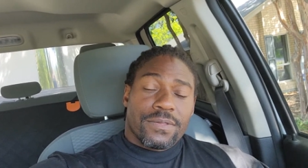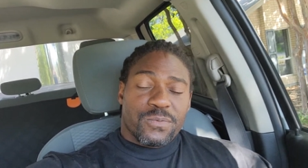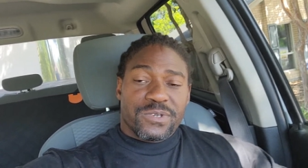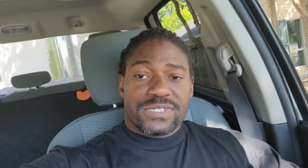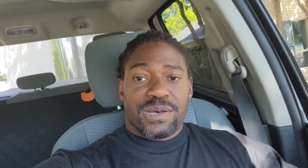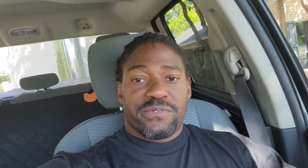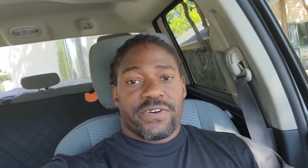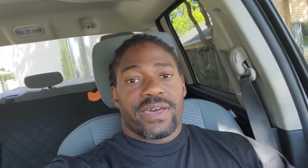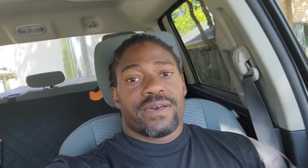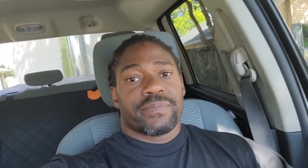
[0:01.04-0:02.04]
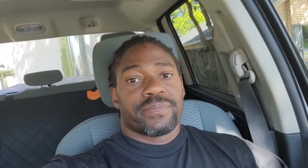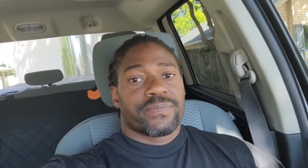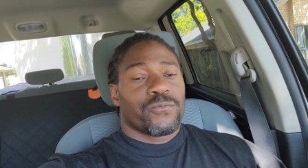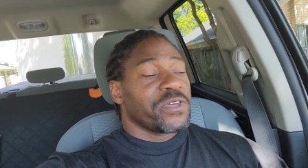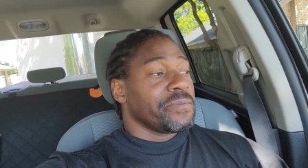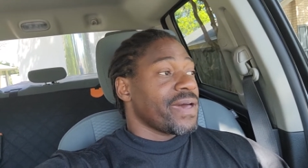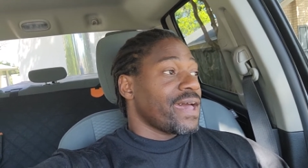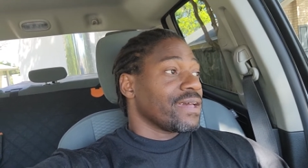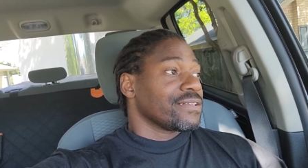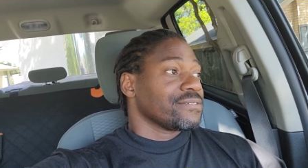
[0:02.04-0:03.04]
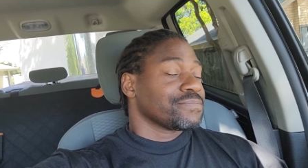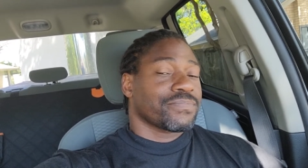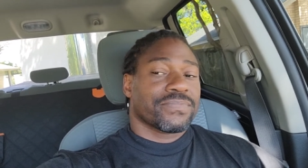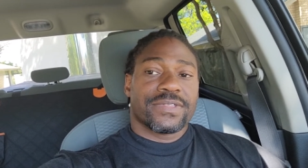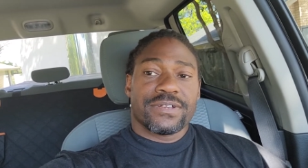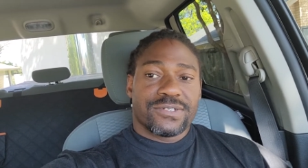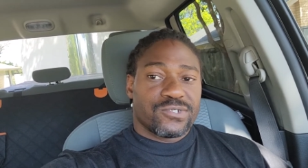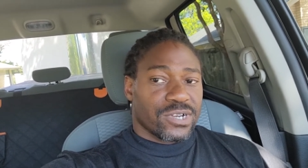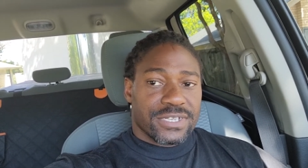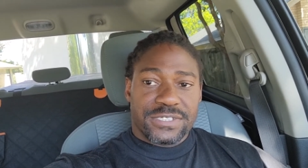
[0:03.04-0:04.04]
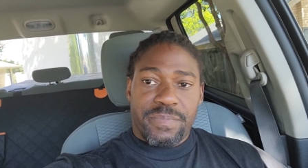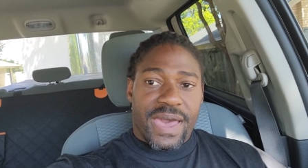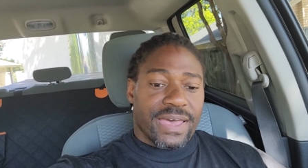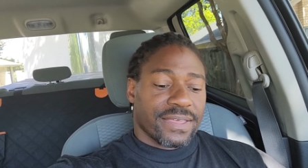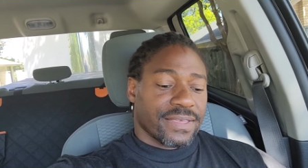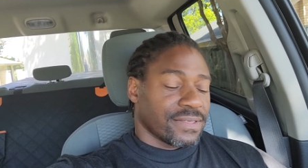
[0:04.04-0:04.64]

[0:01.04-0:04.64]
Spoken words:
What's up, fam? We back. The truck is back.